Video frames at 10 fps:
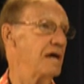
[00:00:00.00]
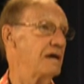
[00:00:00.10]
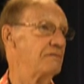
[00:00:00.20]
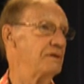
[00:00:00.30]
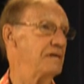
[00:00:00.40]
how
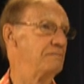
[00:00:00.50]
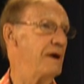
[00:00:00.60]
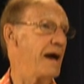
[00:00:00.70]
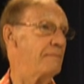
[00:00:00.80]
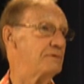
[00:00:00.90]
to read
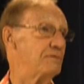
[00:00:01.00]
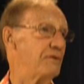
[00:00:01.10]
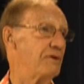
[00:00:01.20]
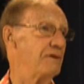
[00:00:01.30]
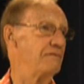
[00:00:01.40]
maps
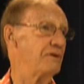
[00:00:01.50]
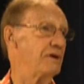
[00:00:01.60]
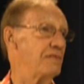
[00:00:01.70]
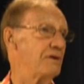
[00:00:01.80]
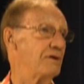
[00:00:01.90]
very,
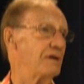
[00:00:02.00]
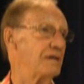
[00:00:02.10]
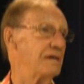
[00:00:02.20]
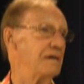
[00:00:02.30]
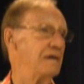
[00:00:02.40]
very
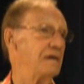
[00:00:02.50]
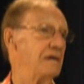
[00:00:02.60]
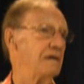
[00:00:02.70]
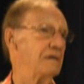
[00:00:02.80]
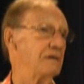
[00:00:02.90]
thoroughly
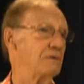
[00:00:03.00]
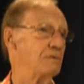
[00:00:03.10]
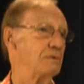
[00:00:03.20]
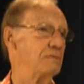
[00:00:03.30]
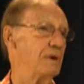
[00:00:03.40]
uh,
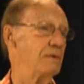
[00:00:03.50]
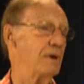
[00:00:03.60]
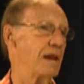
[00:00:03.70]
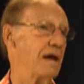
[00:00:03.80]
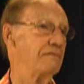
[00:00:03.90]
in my,
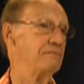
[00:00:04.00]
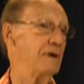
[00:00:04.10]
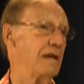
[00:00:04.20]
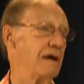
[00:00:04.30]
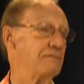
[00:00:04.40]
my, life,
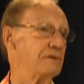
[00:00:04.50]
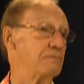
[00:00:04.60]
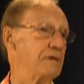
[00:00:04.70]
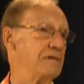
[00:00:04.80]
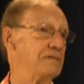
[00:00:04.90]
my life with
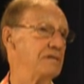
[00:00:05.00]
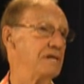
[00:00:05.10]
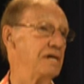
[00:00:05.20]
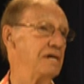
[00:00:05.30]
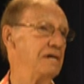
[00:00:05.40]

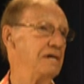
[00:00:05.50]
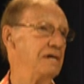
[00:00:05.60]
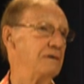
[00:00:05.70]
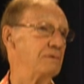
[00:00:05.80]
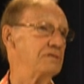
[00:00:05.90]
P&G,
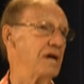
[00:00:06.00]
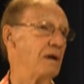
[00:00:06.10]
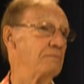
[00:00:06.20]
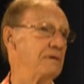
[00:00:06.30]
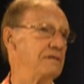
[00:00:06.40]
which
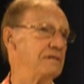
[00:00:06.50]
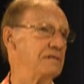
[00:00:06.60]
helped me